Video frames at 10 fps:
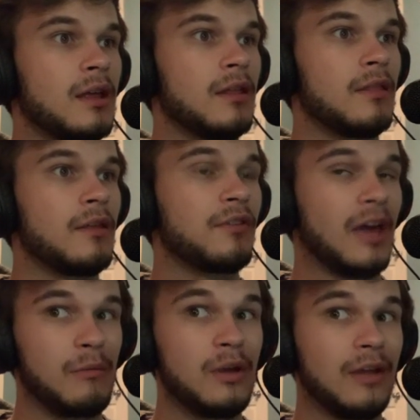this
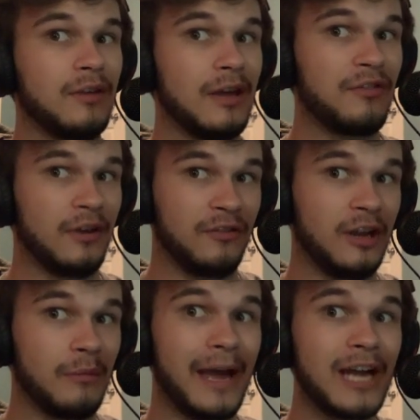game you get to get
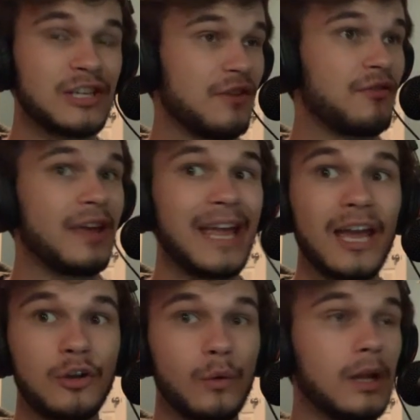16 badges
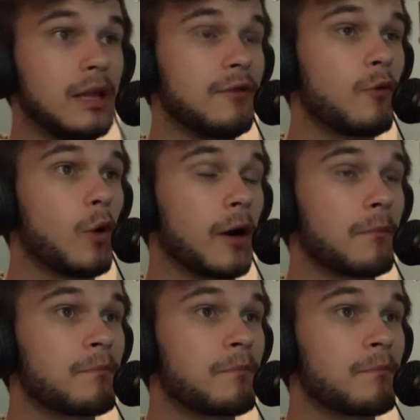and do an Elite Four.